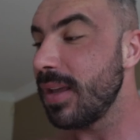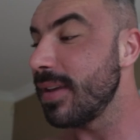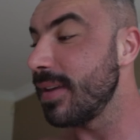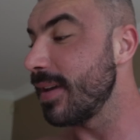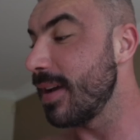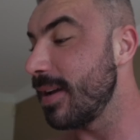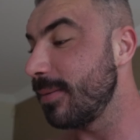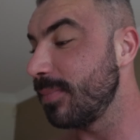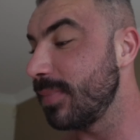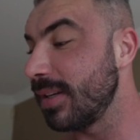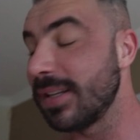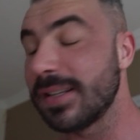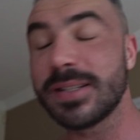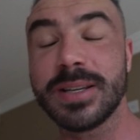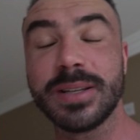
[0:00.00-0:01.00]
yeah,
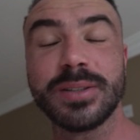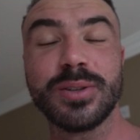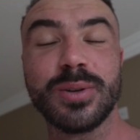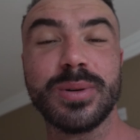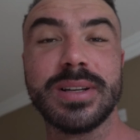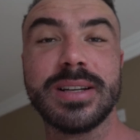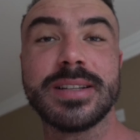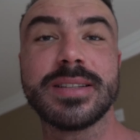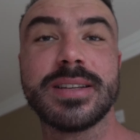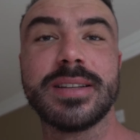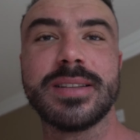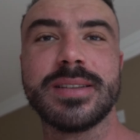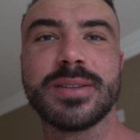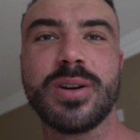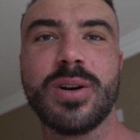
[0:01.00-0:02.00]
let's get to it, let's get
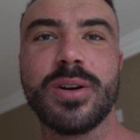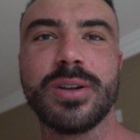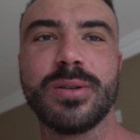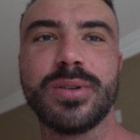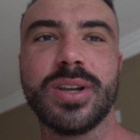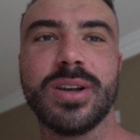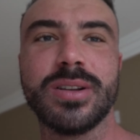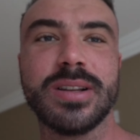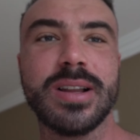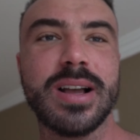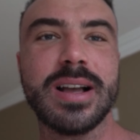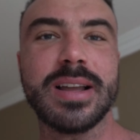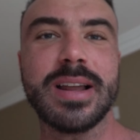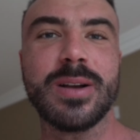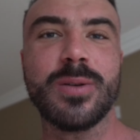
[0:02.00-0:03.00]
this cardio done,
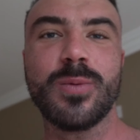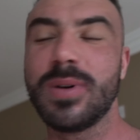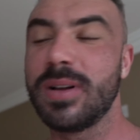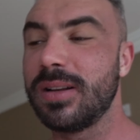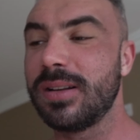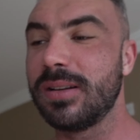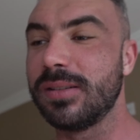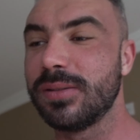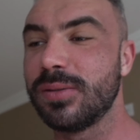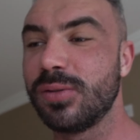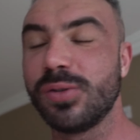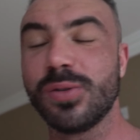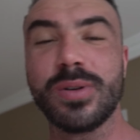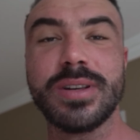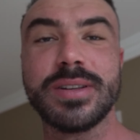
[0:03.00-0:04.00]
and I will
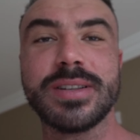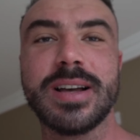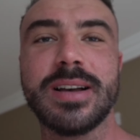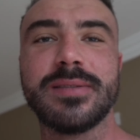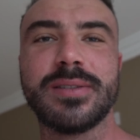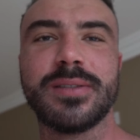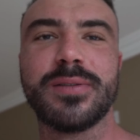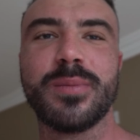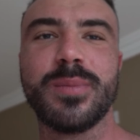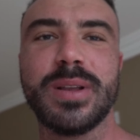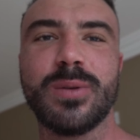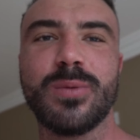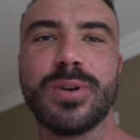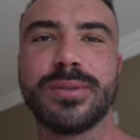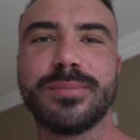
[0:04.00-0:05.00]
join you after for
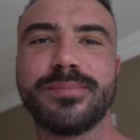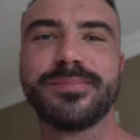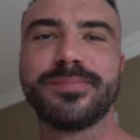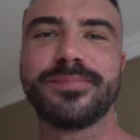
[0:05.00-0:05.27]
meal 1.